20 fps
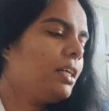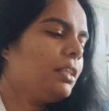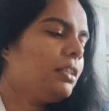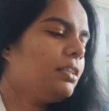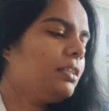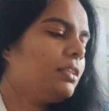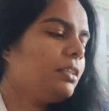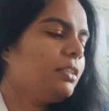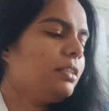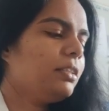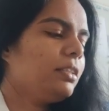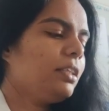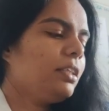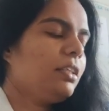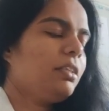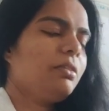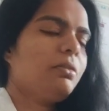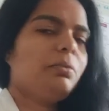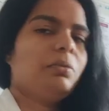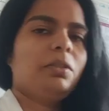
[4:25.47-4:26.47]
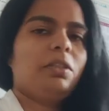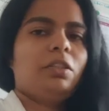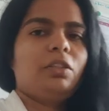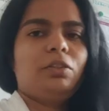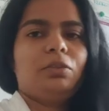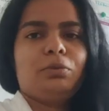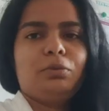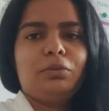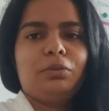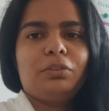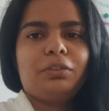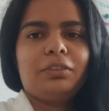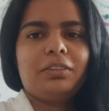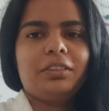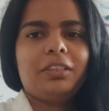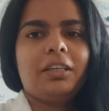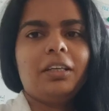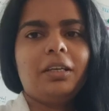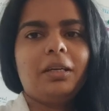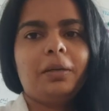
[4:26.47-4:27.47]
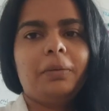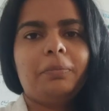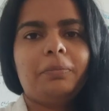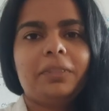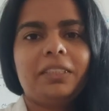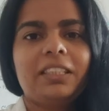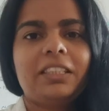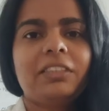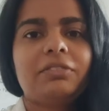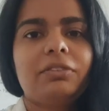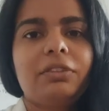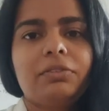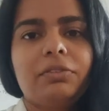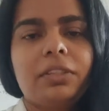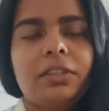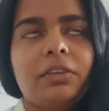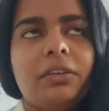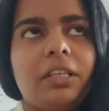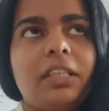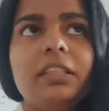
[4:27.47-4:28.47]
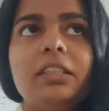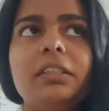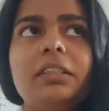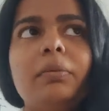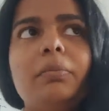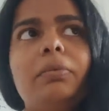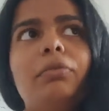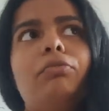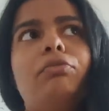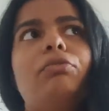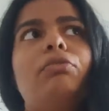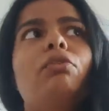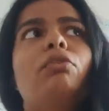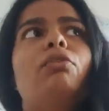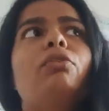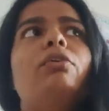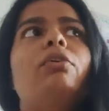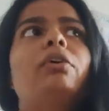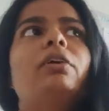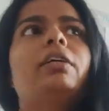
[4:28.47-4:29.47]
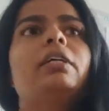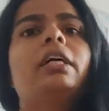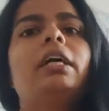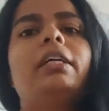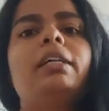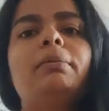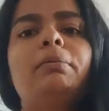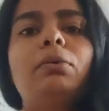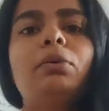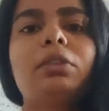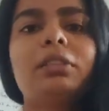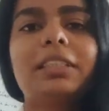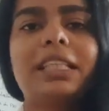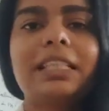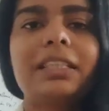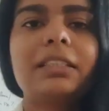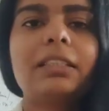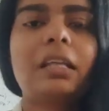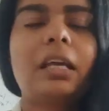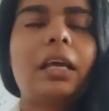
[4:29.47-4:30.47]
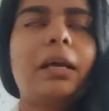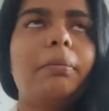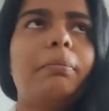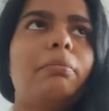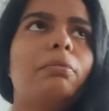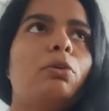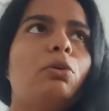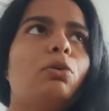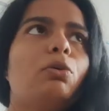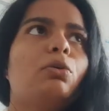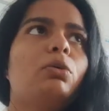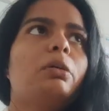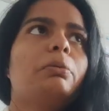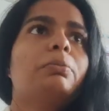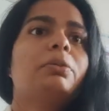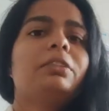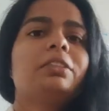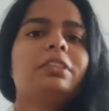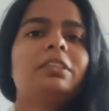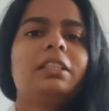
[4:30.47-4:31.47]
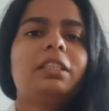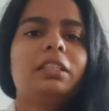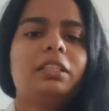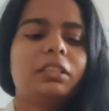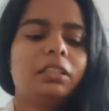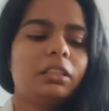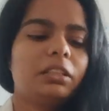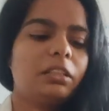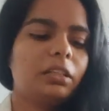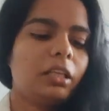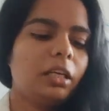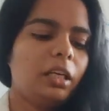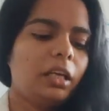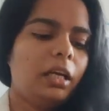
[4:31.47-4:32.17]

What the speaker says: this is like what I use since 5th grade. Before an important exam or a presentation,